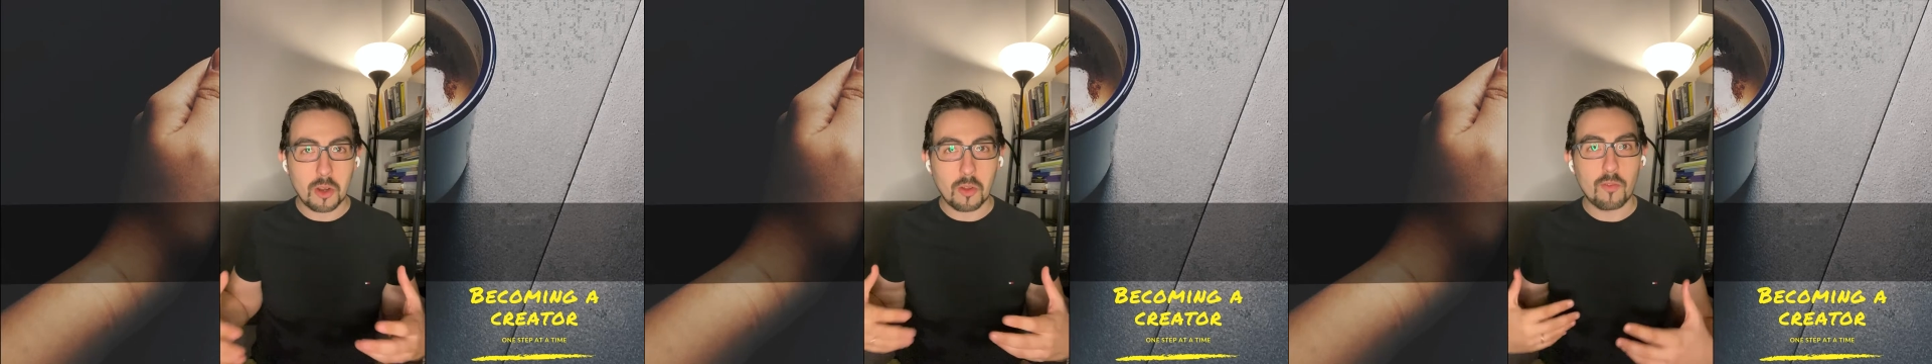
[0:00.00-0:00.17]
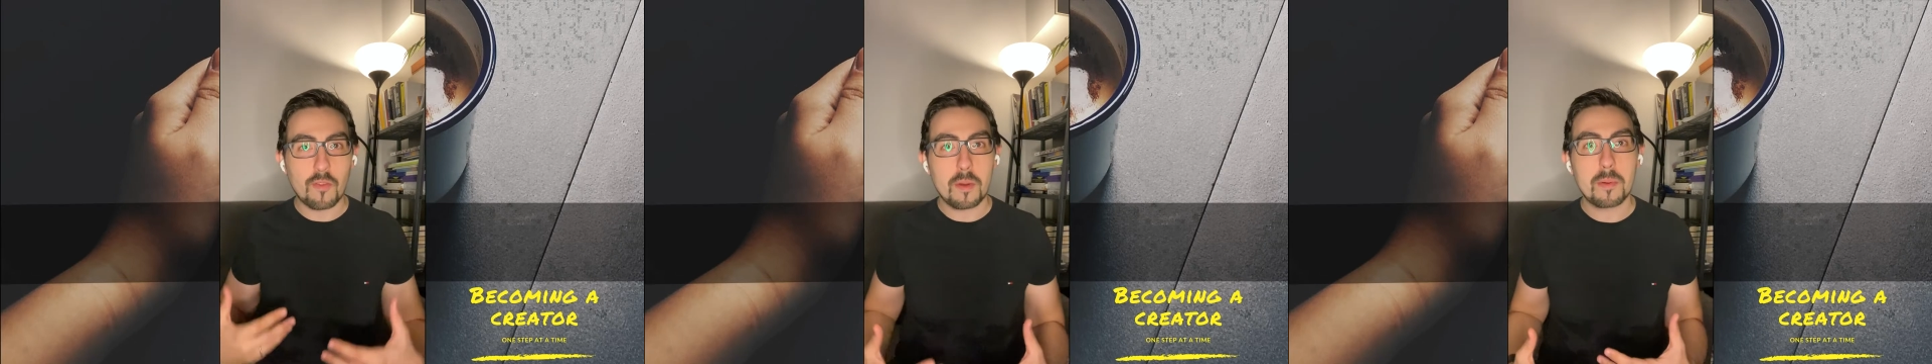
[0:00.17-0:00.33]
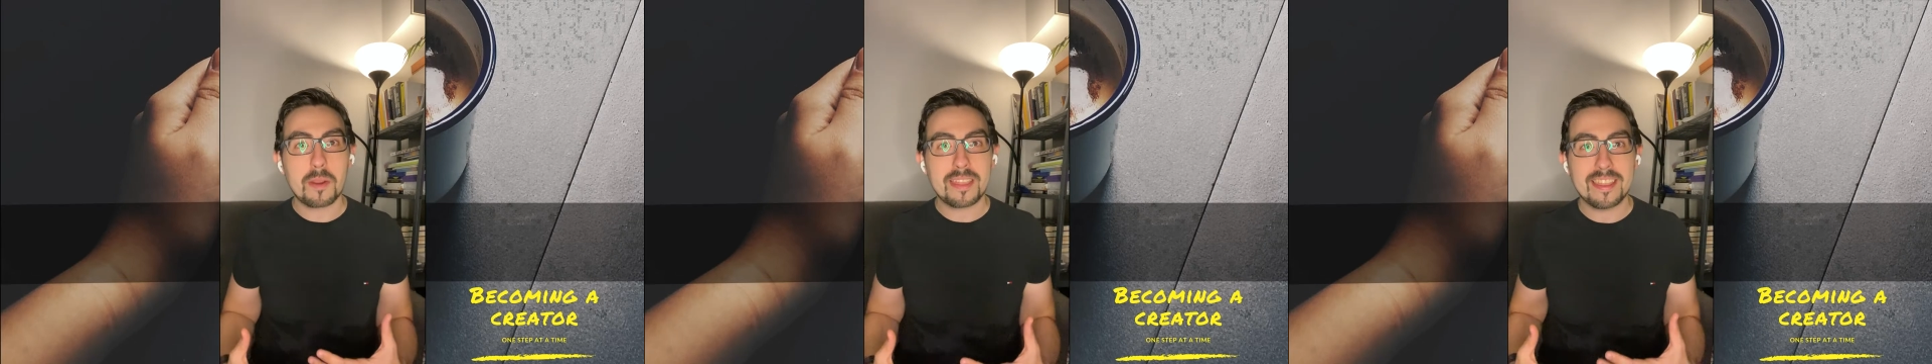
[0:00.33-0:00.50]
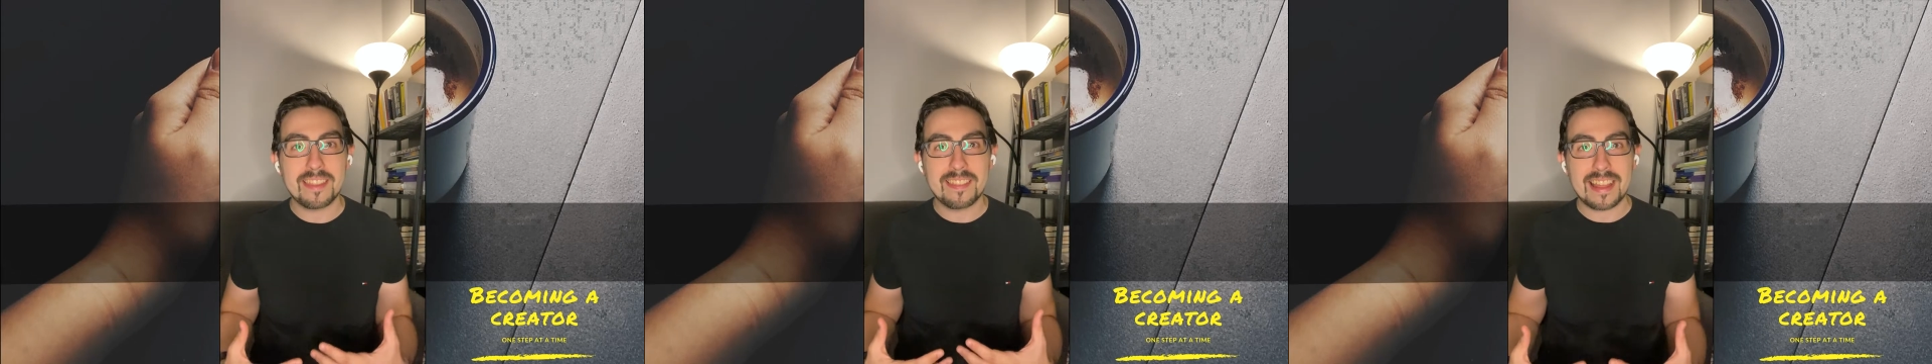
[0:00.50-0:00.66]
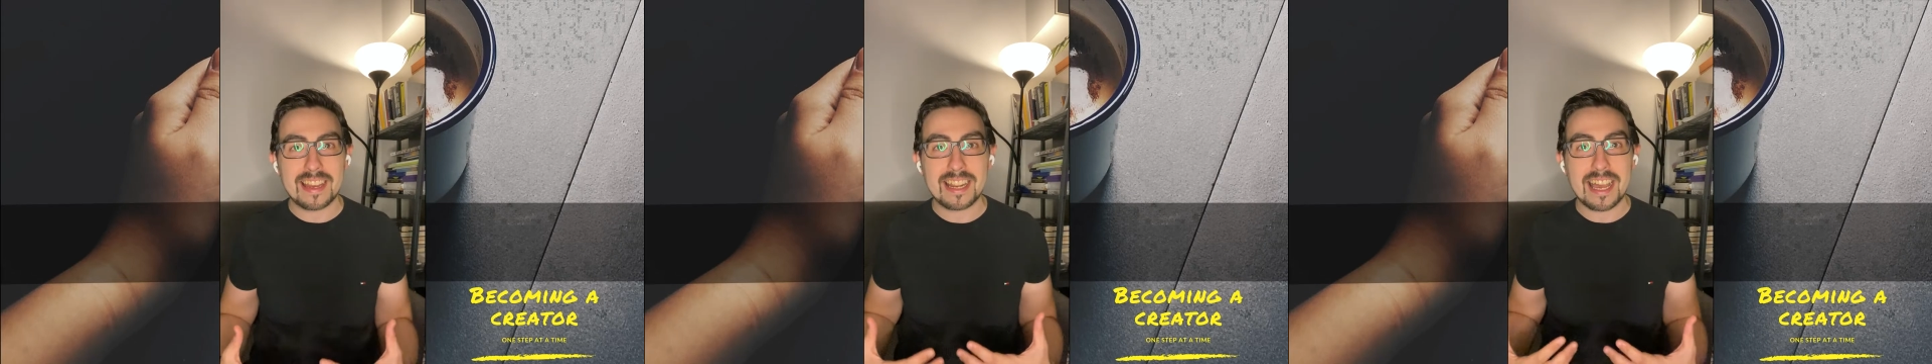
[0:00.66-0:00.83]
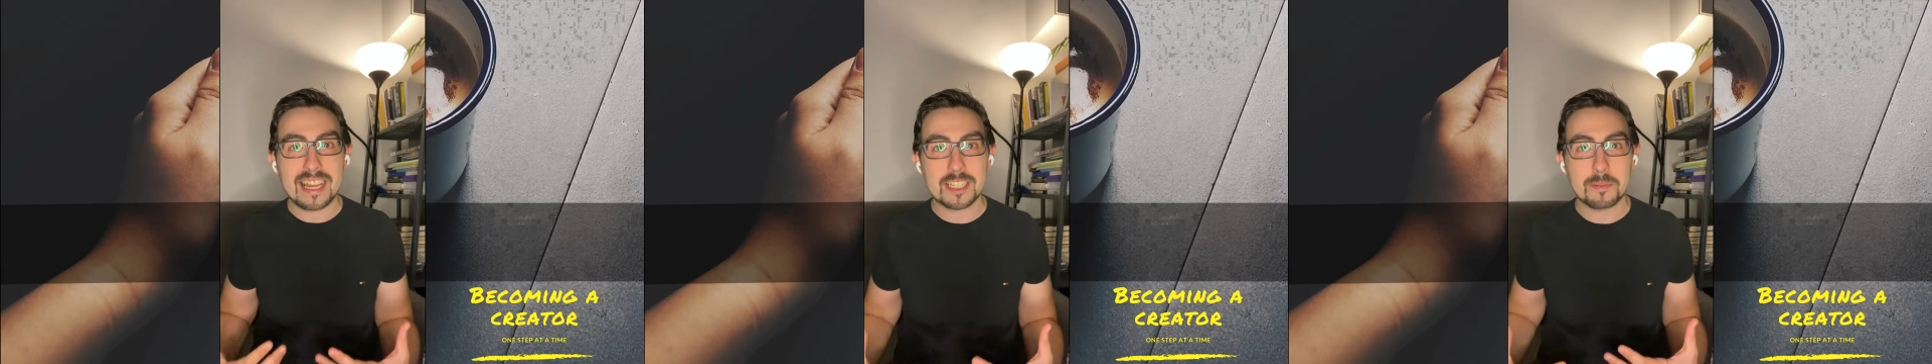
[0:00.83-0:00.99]
of everything
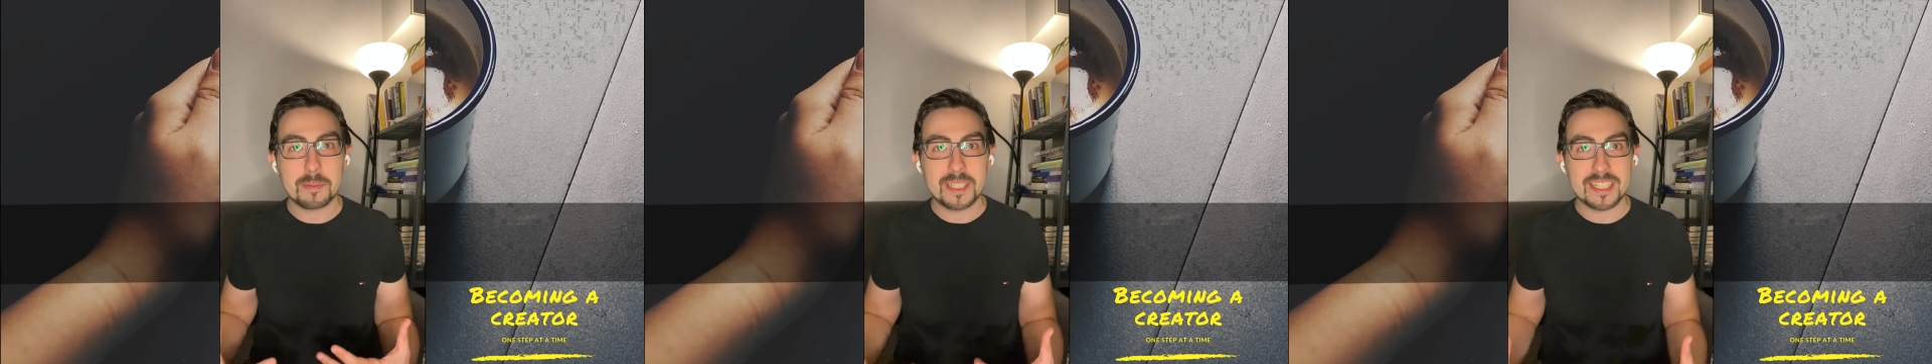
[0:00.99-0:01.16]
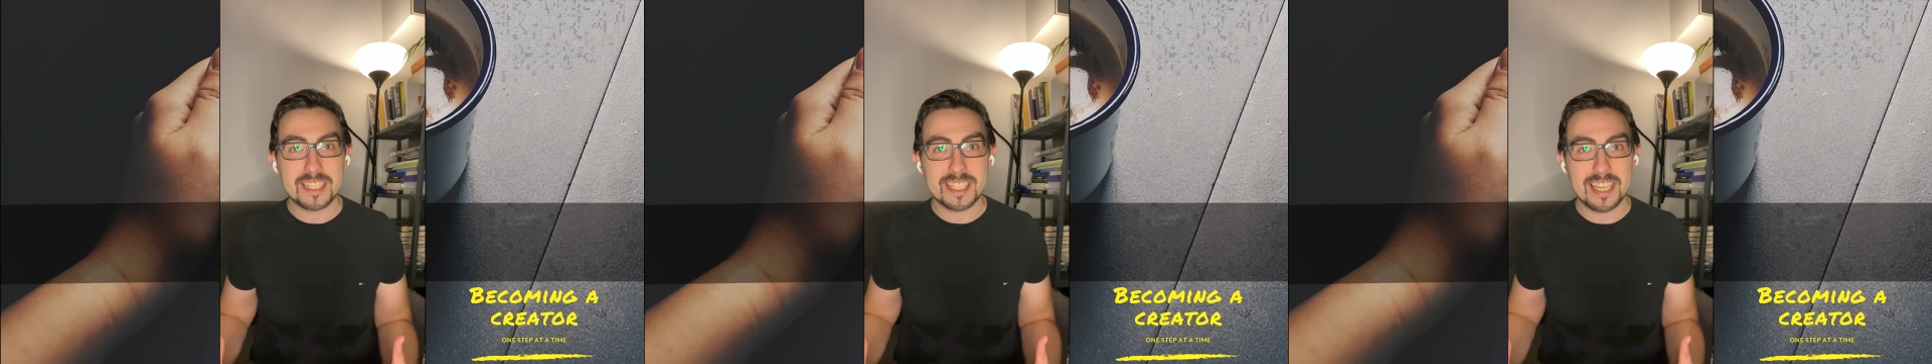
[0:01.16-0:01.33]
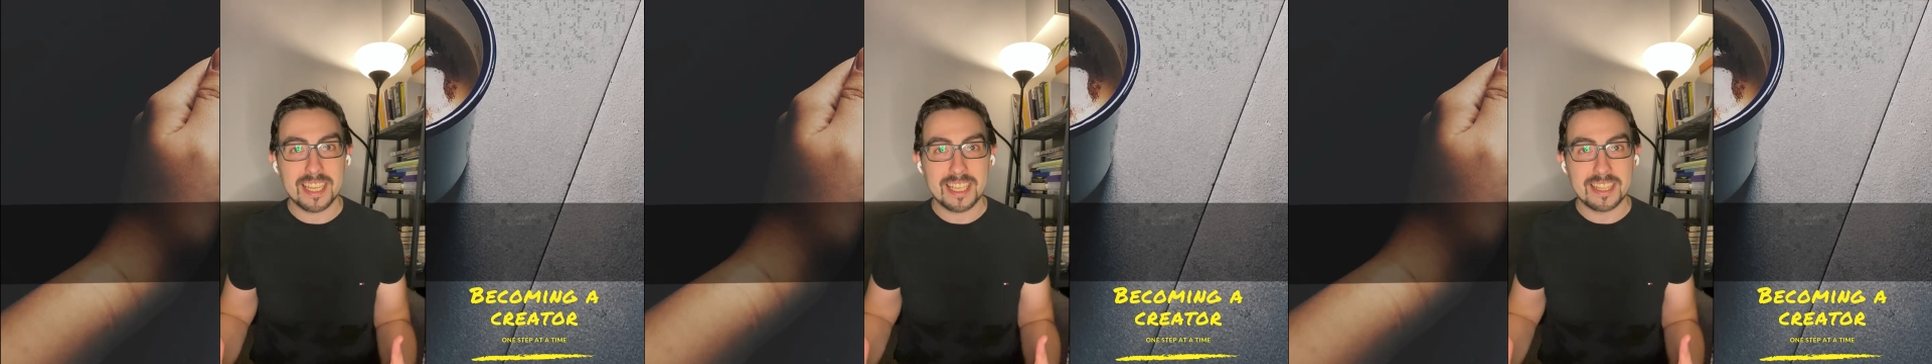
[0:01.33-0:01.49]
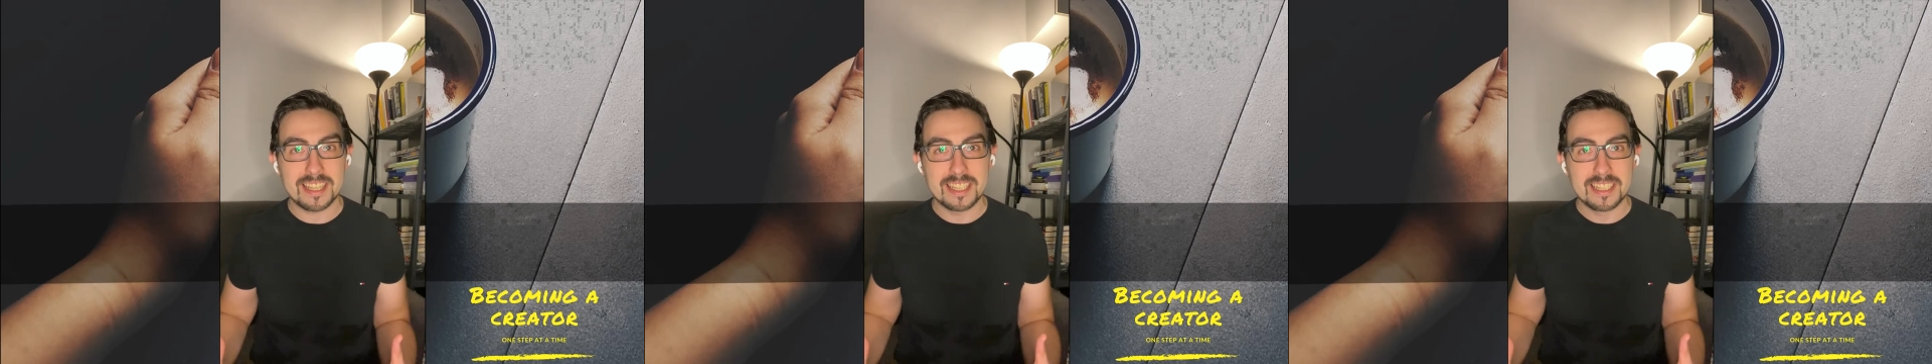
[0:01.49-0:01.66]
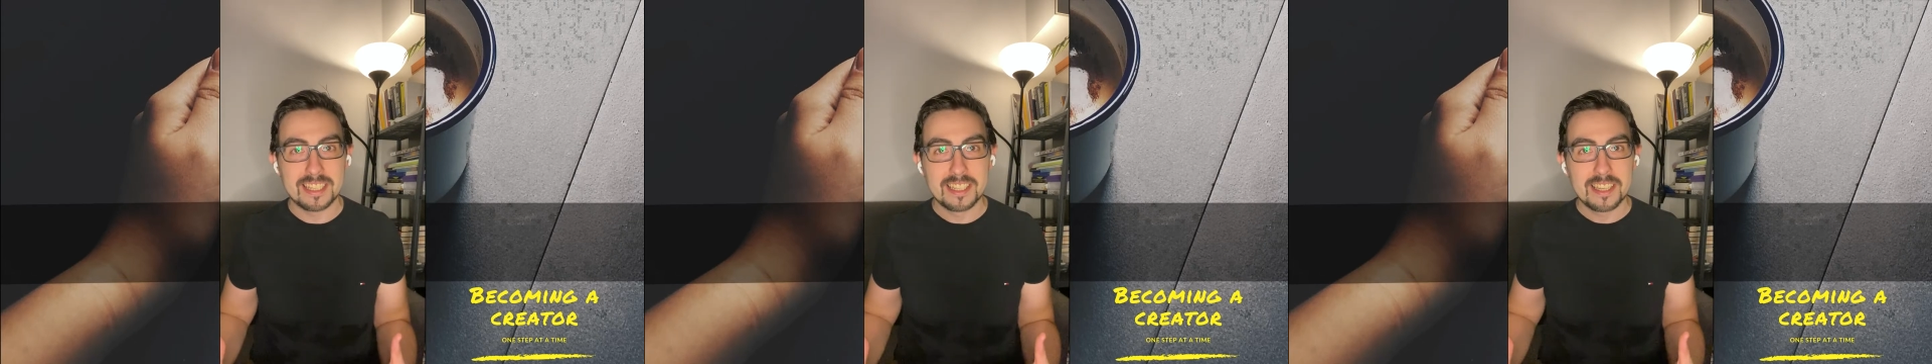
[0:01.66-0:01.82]
that has been said.